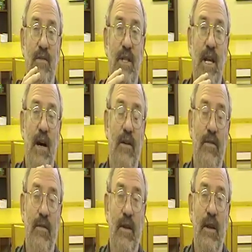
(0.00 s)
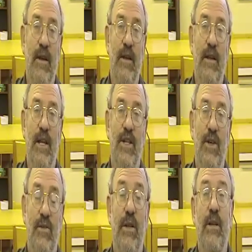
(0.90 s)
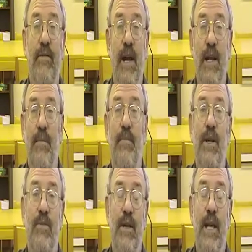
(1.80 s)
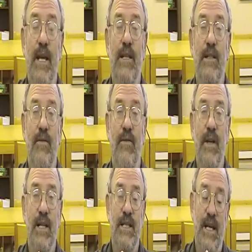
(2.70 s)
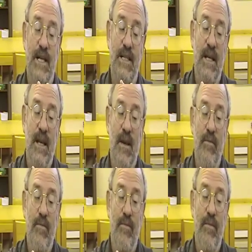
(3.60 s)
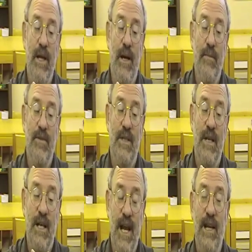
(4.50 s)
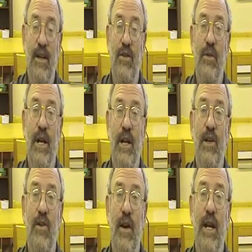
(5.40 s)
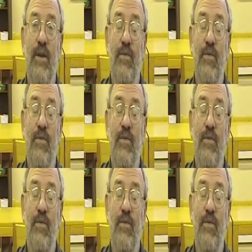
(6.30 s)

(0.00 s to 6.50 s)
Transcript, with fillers: of self that children develop between the ages of three and six becomes connected to and integrated